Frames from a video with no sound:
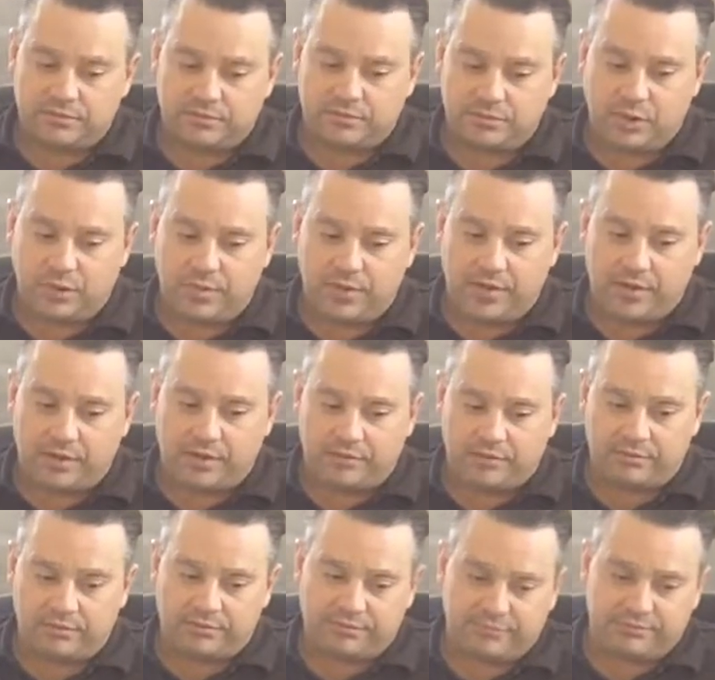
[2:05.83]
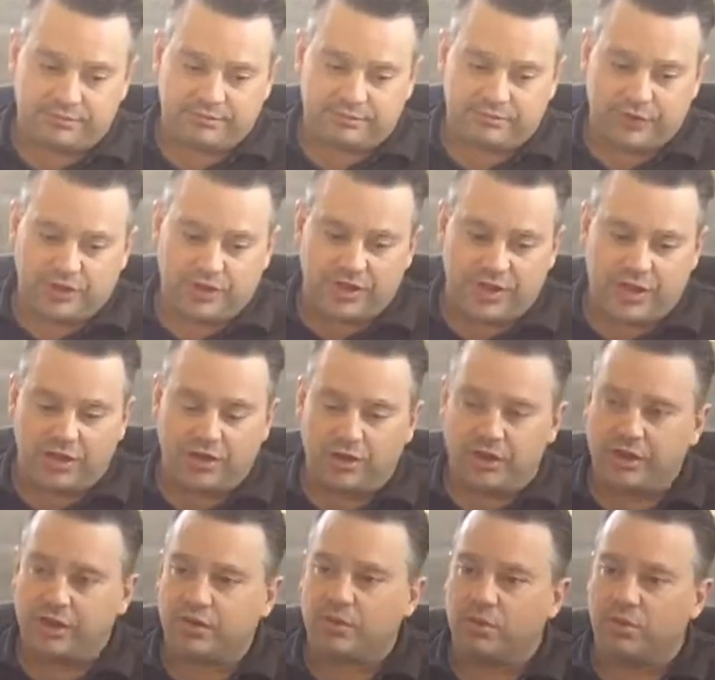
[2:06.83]
probably about a year
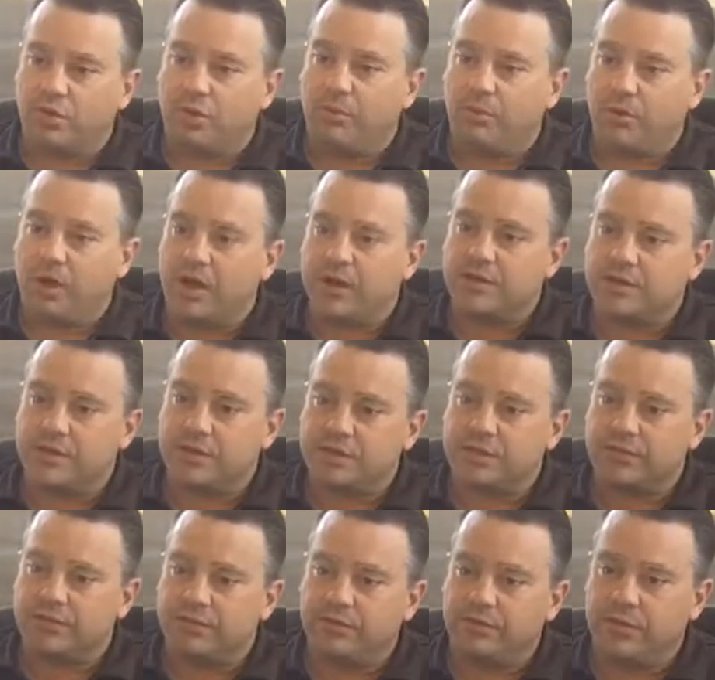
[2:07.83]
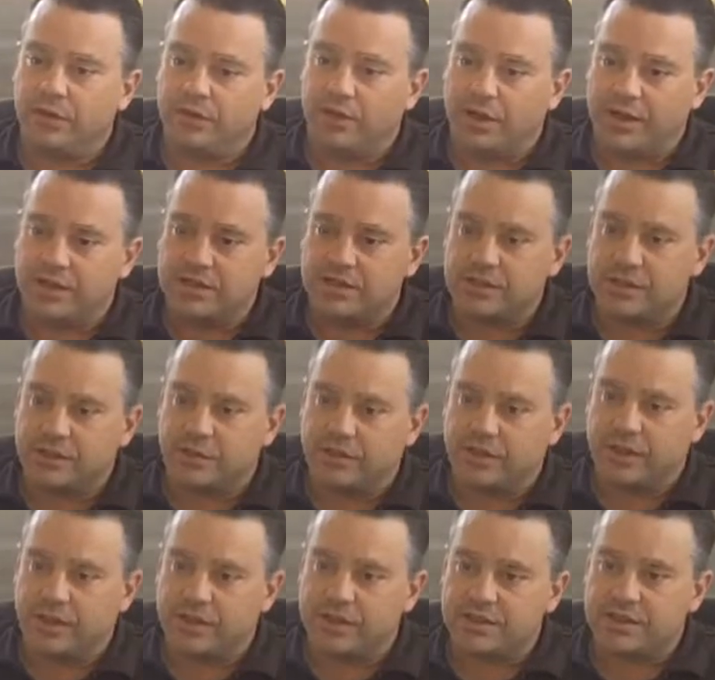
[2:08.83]
to get through the whole process of licensing with
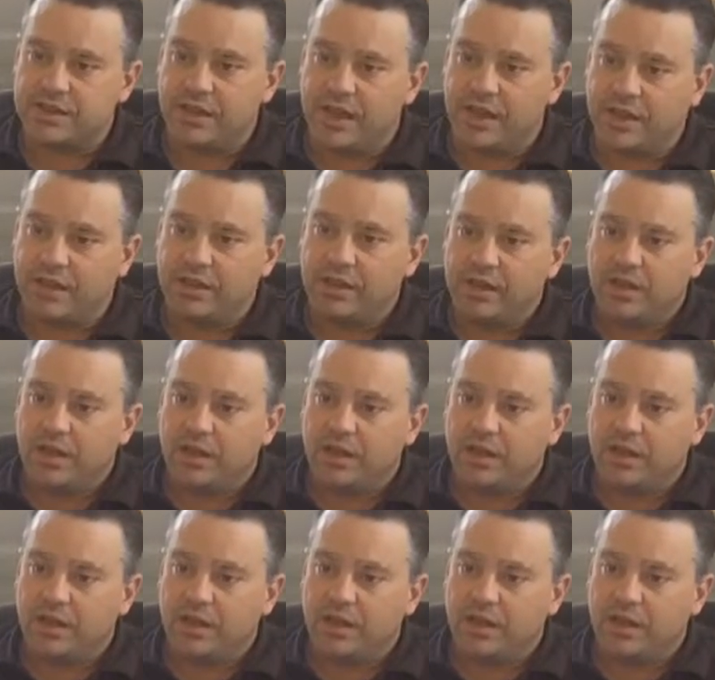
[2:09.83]
the NCAA.